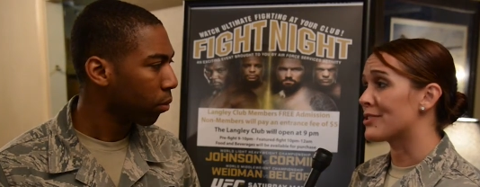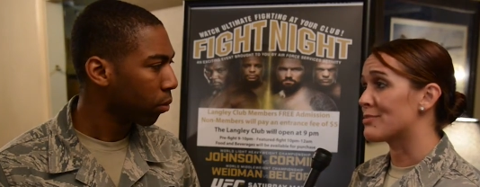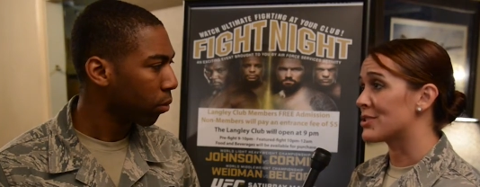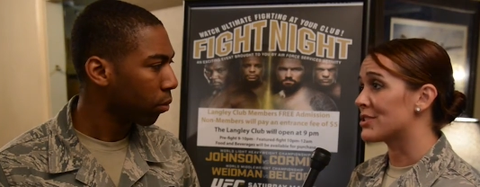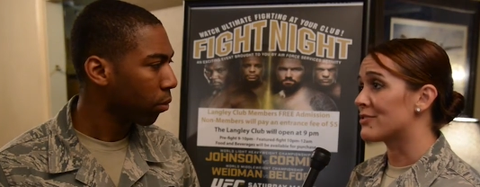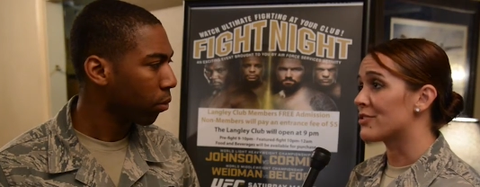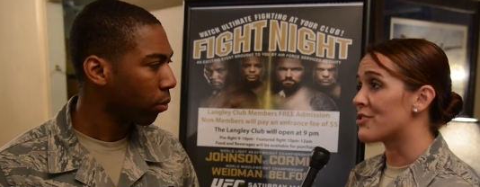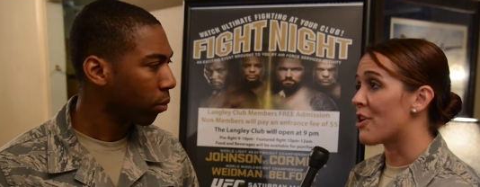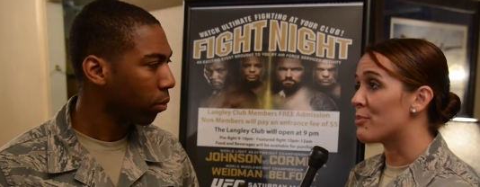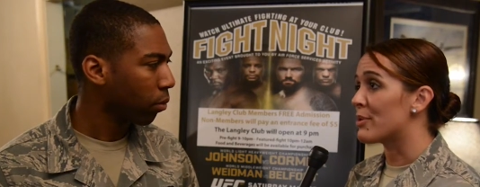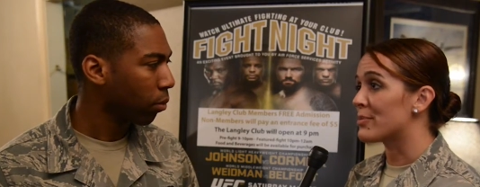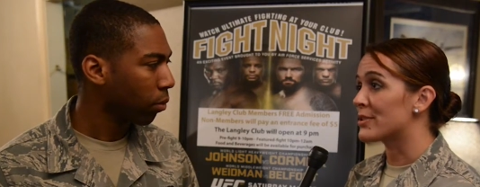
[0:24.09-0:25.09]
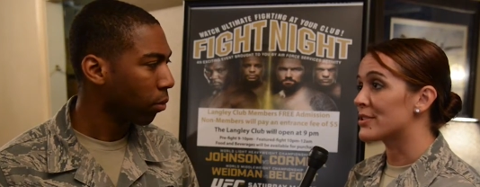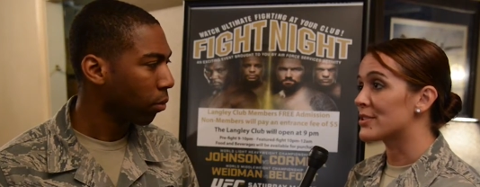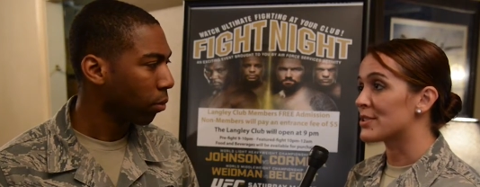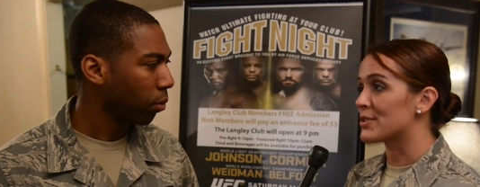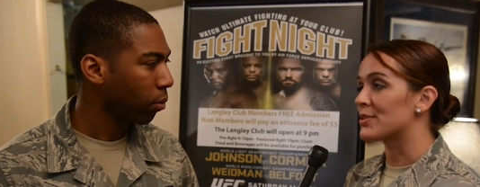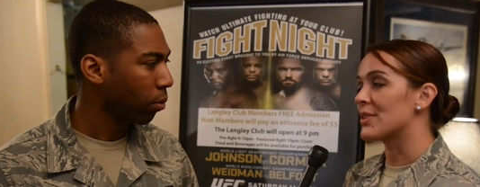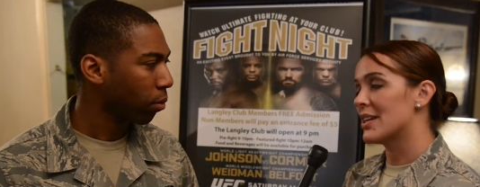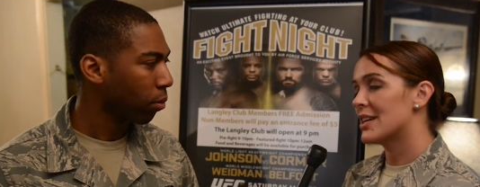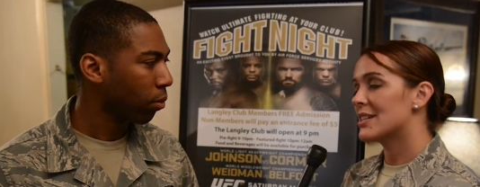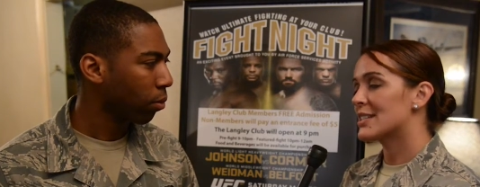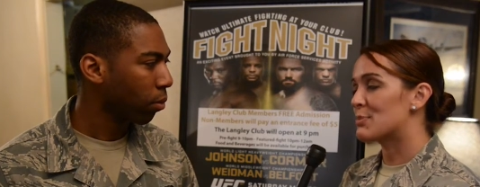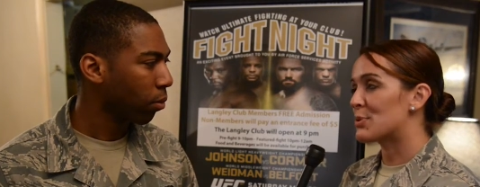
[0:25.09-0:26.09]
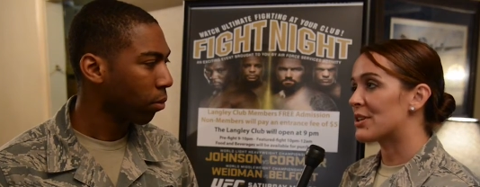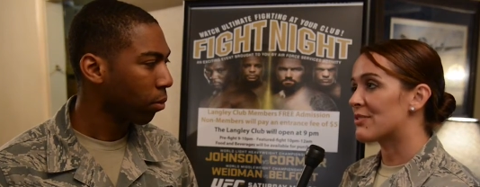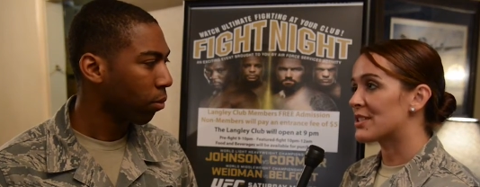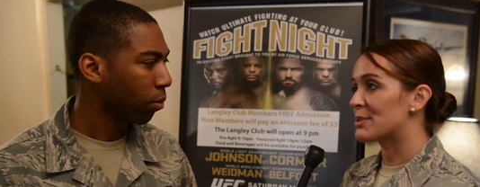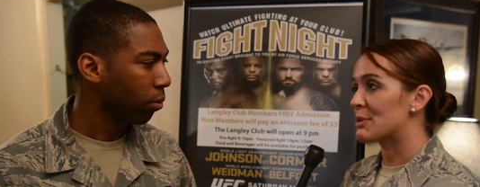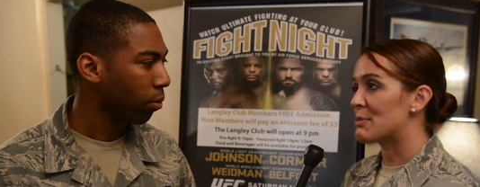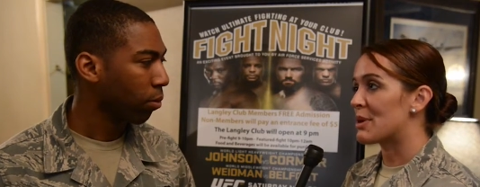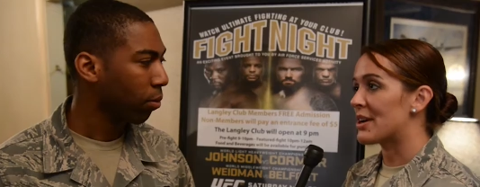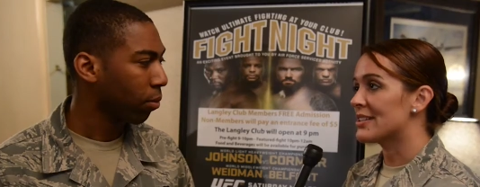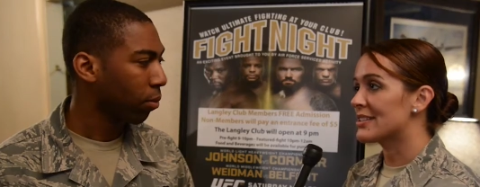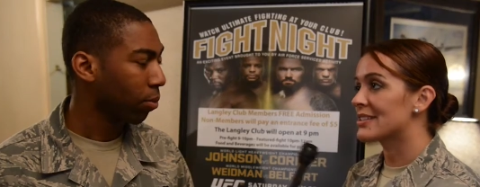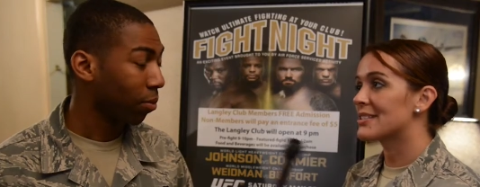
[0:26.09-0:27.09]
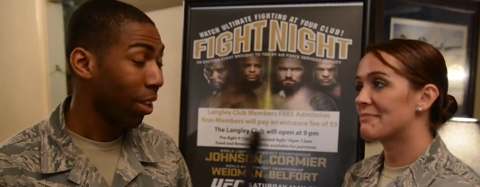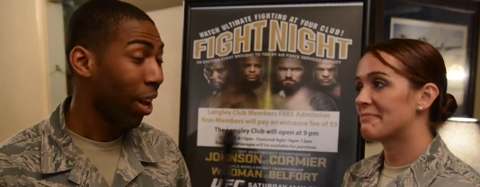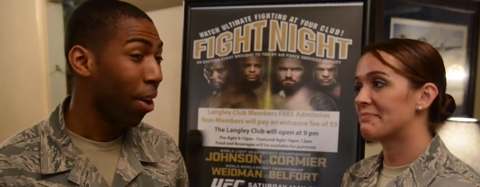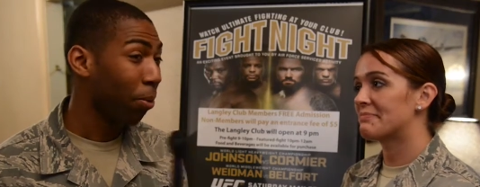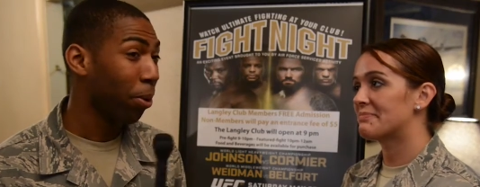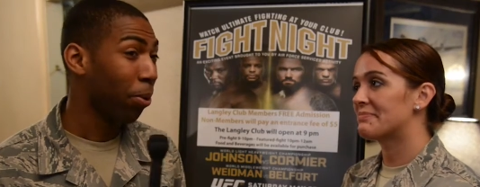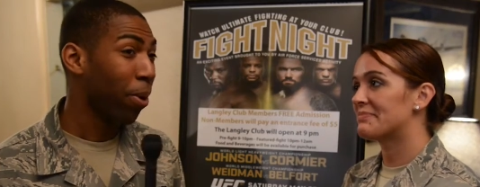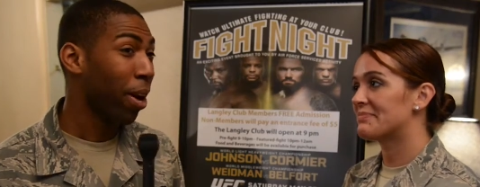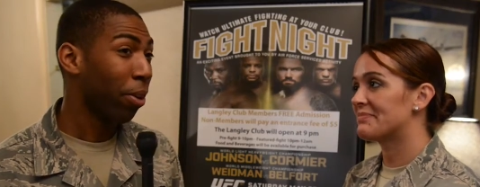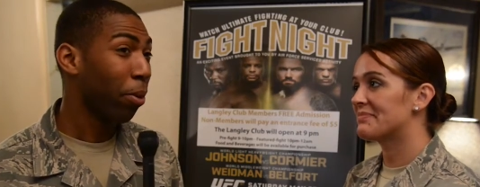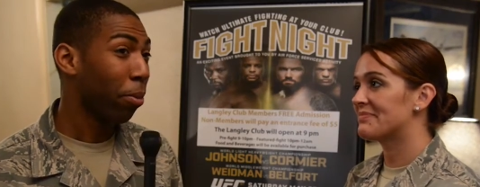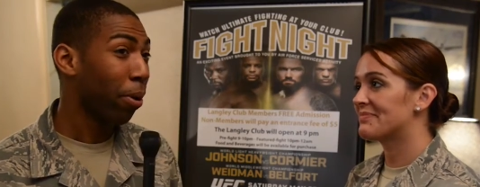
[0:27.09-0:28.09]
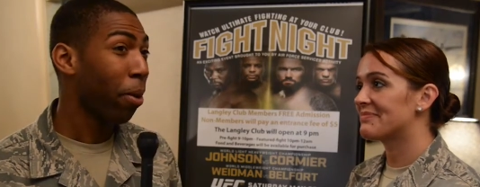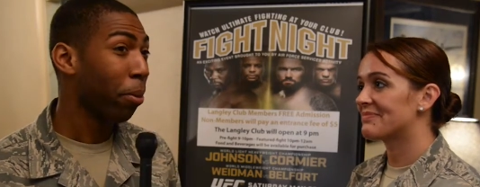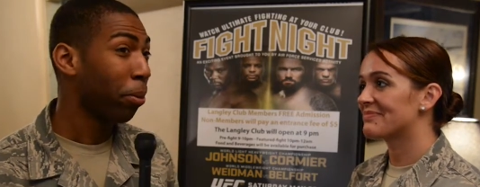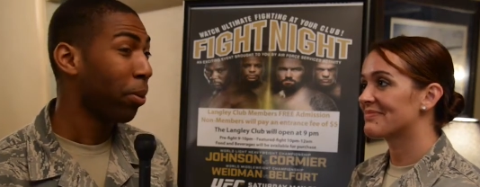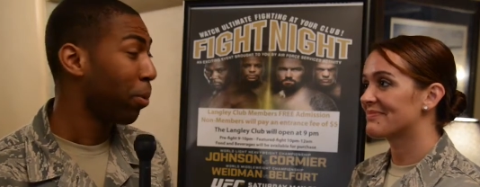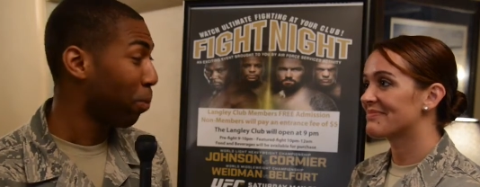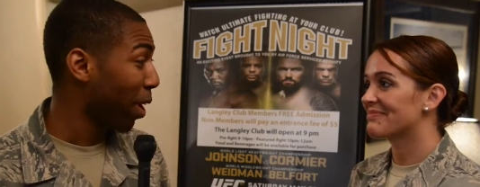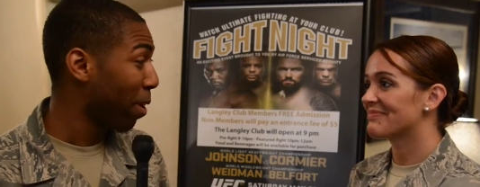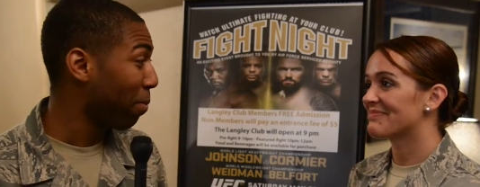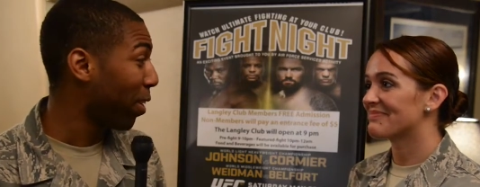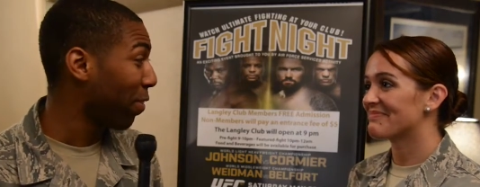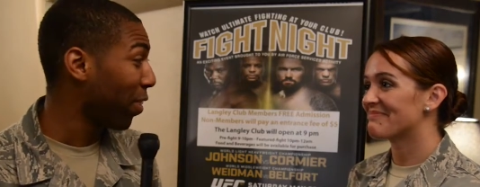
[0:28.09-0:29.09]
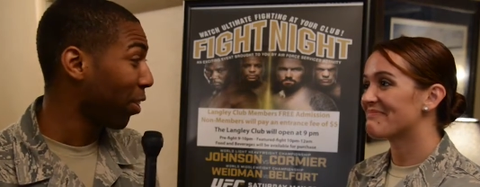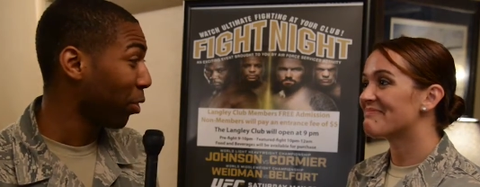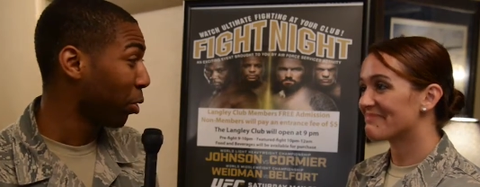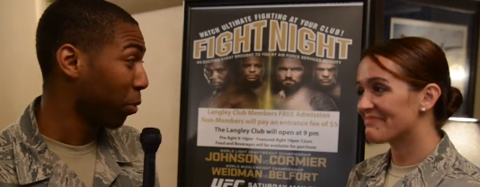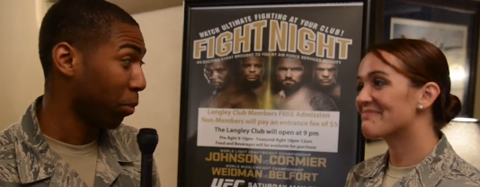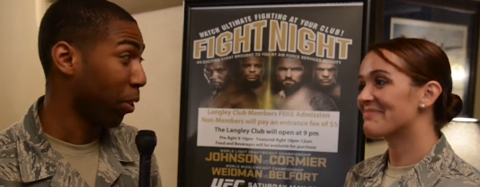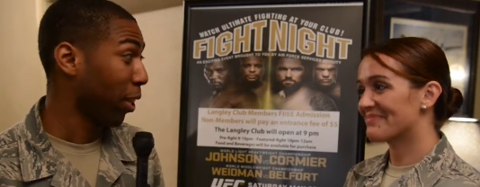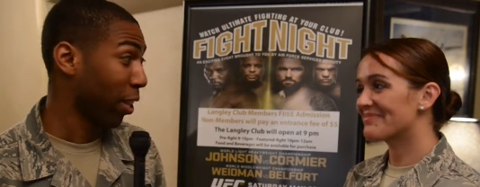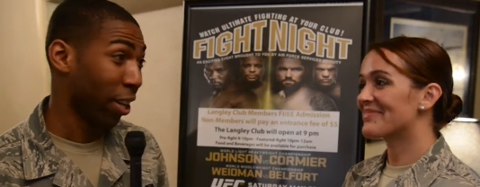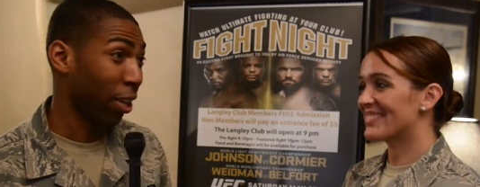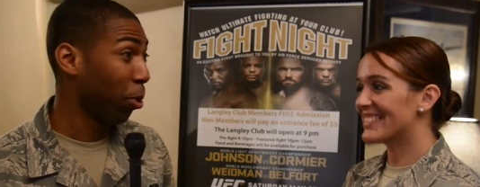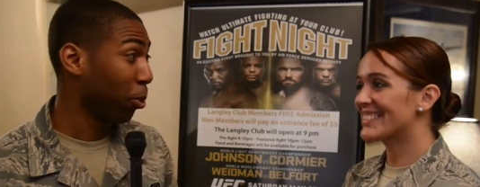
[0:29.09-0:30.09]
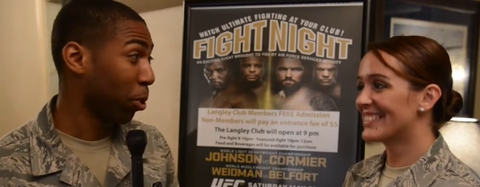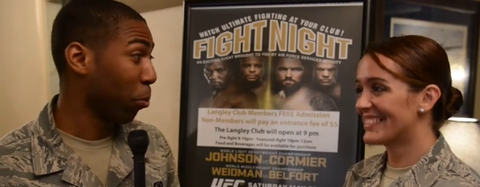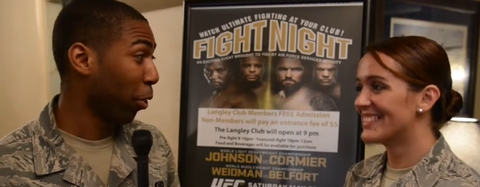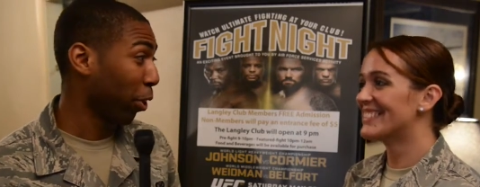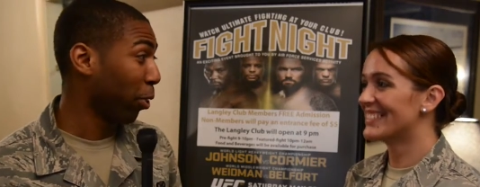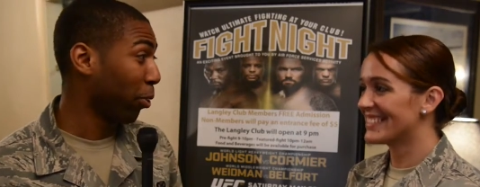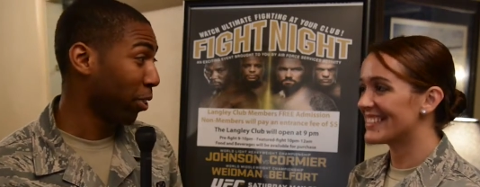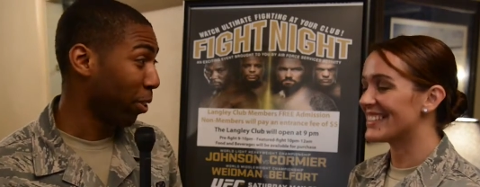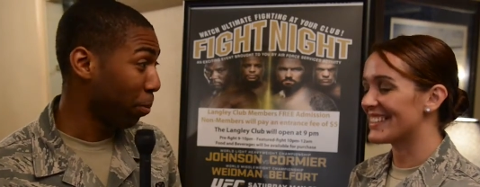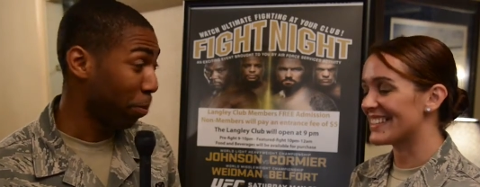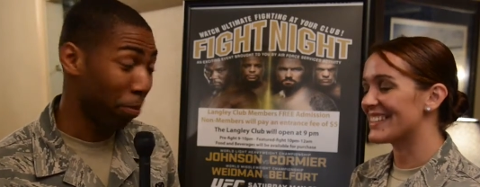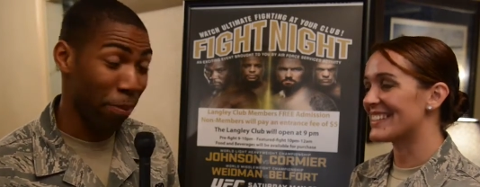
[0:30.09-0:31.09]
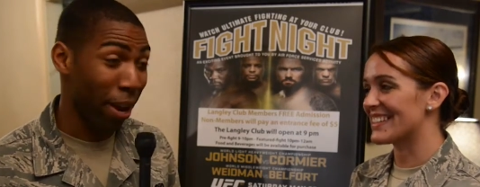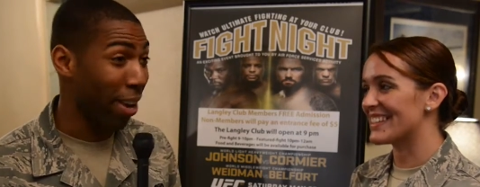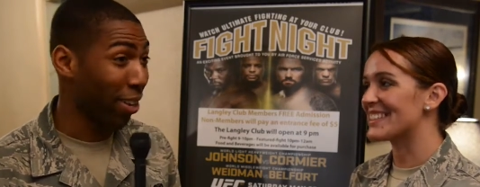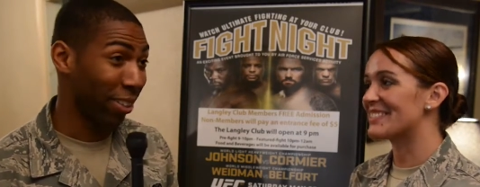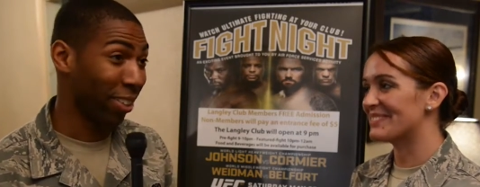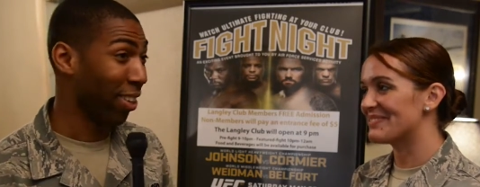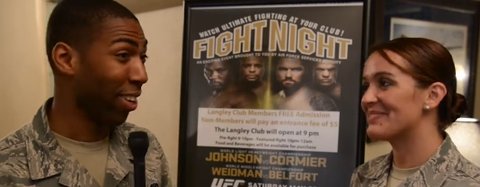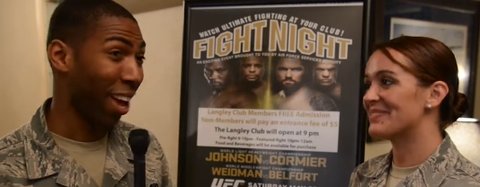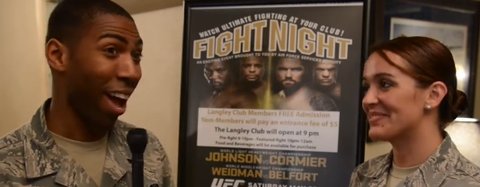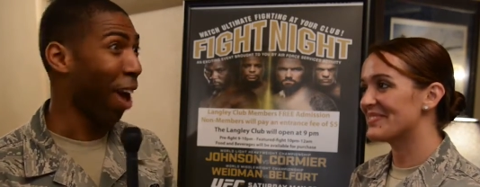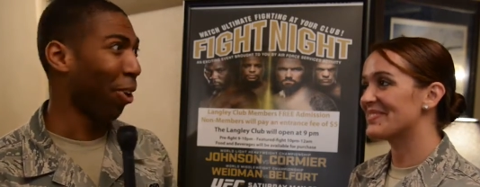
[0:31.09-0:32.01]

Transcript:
Speaker 1: admission for non-members, so it's pretty reasonably priced.
Speaker 2: I would rather probably pay five dollars and then go somewhere else and pay, I